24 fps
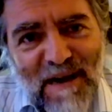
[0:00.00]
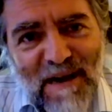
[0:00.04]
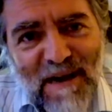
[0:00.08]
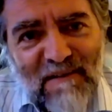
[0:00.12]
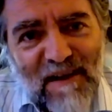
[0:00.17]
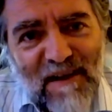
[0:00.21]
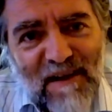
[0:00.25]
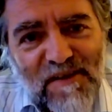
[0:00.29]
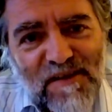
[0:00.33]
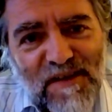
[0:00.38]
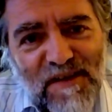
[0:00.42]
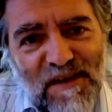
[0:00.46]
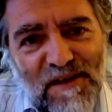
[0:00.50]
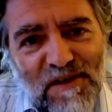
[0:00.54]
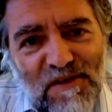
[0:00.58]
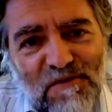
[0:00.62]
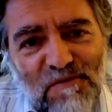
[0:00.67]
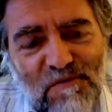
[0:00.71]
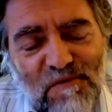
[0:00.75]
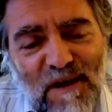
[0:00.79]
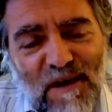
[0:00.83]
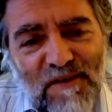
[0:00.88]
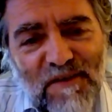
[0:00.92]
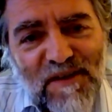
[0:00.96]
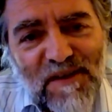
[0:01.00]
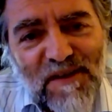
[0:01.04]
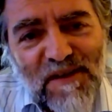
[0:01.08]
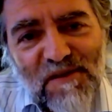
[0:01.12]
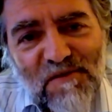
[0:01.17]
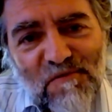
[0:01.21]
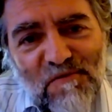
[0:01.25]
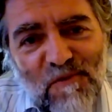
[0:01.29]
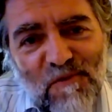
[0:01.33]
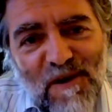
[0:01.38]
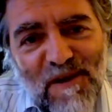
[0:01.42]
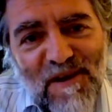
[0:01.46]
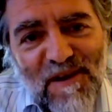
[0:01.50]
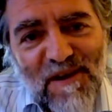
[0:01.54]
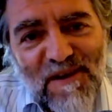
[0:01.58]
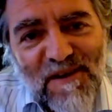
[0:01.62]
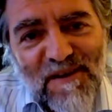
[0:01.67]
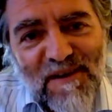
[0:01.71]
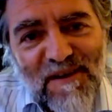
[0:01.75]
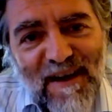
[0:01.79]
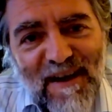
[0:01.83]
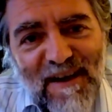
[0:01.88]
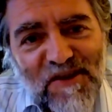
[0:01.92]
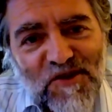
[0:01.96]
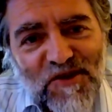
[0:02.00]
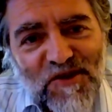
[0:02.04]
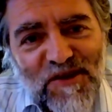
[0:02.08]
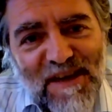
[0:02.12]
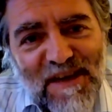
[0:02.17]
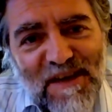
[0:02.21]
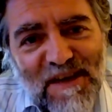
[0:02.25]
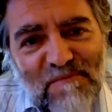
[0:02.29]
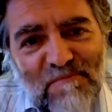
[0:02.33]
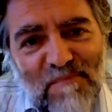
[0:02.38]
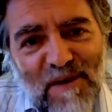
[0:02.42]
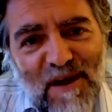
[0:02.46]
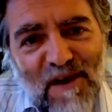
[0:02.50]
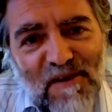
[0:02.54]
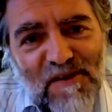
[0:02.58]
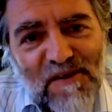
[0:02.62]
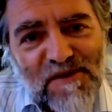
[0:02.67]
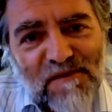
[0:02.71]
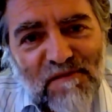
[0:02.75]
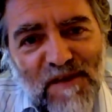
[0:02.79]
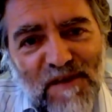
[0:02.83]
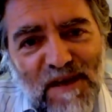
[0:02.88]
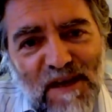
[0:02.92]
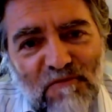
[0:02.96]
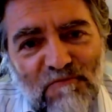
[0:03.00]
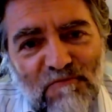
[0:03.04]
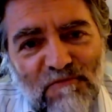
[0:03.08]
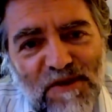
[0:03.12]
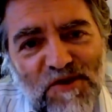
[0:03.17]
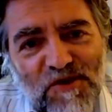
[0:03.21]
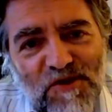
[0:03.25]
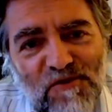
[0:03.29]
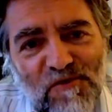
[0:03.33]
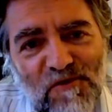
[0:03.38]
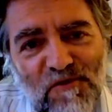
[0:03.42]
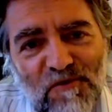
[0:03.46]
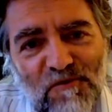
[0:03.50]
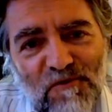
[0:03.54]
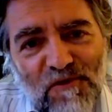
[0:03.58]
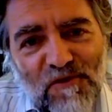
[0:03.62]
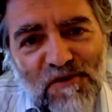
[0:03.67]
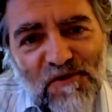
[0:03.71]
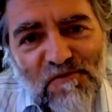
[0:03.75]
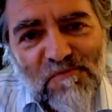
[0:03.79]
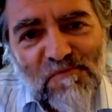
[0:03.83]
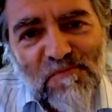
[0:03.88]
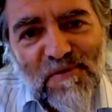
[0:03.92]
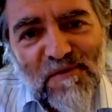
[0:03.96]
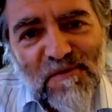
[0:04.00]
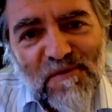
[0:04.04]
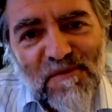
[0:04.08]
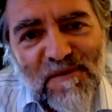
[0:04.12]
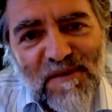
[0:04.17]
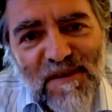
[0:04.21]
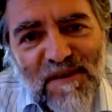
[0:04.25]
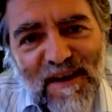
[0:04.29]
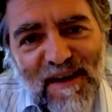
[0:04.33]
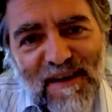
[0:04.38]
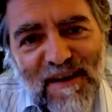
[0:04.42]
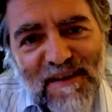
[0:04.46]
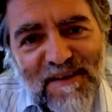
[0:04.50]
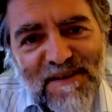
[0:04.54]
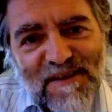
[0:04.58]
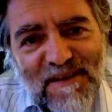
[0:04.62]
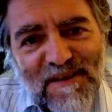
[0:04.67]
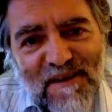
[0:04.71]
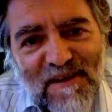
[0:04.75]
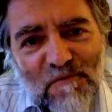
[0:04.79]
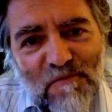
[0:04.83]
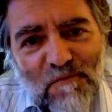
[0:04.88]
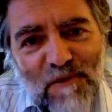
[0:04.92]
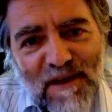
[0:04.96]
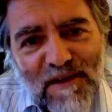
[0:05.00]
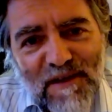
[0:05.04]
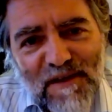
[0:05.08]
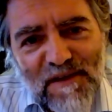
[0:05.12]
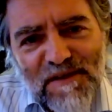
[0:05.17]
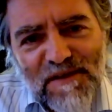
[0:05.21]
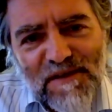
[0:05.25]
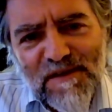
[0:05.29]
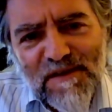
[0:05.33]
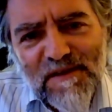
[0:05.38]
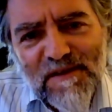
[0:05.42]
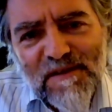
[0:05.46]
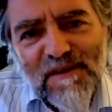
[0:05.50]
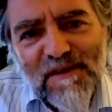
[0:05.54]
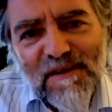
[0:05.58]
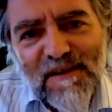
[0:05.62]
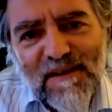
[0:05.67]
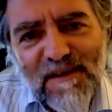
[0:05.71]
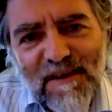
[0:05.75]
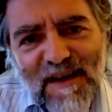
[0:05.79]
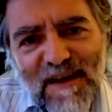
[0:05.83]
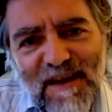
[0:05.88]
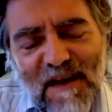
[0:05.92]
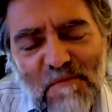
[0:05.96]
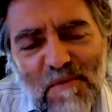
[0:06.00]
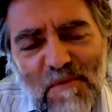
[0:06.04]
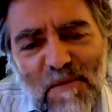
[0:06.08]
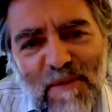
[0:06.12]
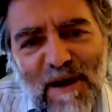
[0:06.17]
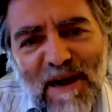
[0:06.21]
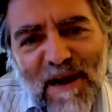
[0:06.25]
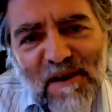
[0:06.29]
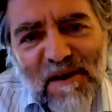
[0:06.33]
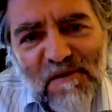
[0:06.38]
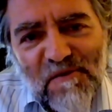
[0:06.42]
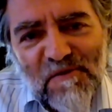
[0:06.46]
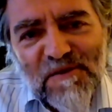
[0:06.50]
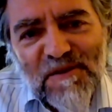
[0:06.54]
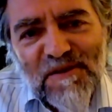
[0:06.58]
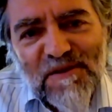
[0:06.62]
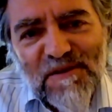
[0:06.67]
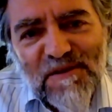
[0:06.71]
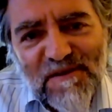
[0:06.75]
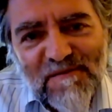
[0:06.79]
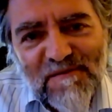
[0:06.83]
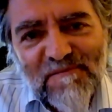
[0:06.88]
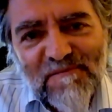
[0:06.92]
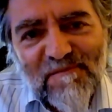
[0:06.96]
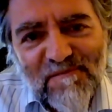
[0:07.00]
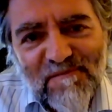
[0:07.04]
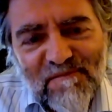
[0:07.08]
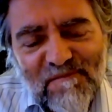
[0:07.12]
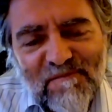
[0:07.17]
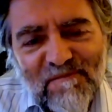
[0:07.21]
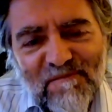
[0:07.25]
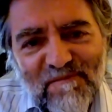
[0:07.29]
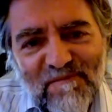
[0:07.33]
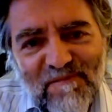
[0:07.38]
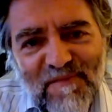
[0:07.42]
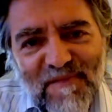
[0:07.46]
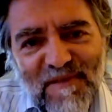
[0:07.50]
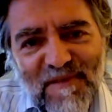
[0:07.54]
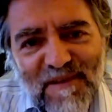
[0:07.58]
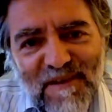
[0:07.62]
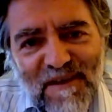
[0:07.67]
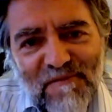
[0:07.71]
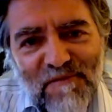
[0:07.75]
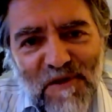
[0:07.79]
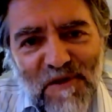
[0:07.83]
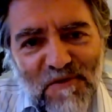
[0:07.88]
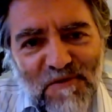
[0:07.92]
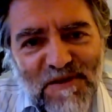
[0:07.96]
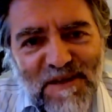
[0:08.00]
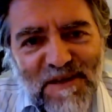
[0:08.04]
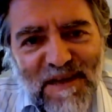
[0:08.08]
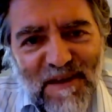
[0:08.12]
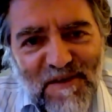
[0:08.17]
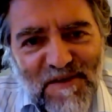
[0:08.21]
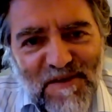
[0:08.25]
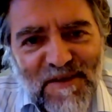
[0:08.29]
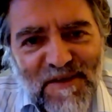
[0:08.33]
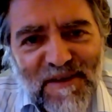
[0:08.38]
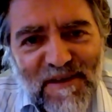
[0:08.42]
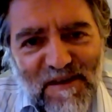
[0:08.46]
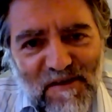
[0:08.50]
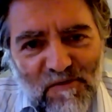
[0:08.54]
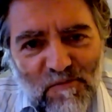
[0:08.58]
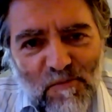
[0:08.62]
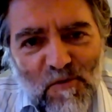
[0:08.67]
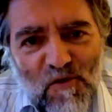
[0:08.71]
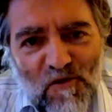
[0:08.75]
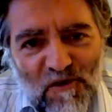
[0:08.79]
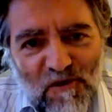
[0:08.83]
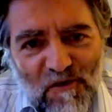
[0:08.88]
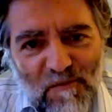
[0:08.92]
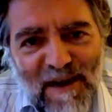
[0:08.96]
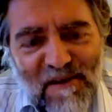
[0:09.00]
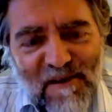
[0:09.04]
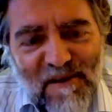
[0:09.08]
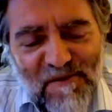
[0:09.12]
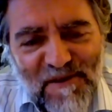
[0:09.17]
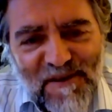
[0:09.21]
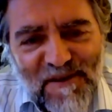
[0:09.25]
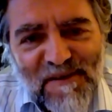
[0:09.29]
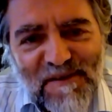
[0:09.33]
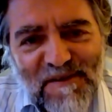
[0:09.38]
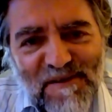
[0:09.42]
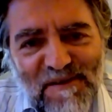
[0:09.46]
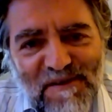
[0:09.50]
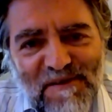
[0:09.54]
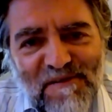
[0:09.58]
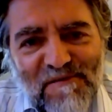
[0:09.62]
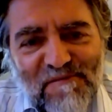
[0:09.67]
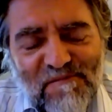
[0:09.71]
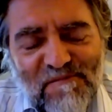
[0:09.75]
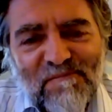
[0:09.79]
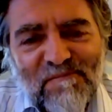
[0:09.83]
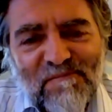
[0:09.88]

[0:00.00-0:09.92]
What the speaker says: Barry, well, I think you were actually part of the original group that where this came about. If you could tell us a little more about this.